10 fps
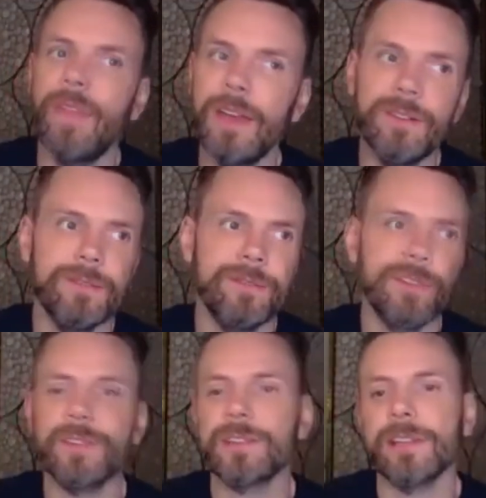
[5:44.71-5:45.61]
And then
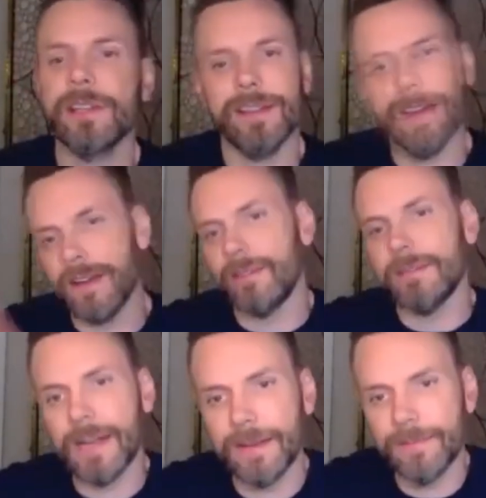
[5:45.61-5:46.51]
you're just like, oh,
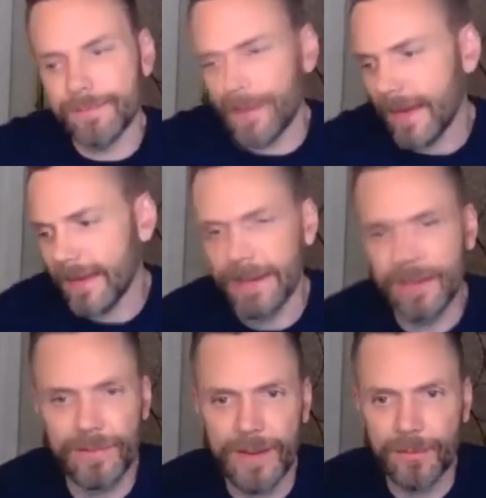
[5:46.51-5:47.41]
I
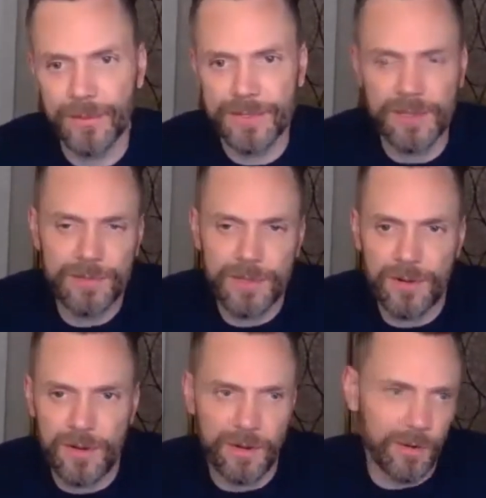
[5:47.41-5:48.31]
identify with Sub-Zero,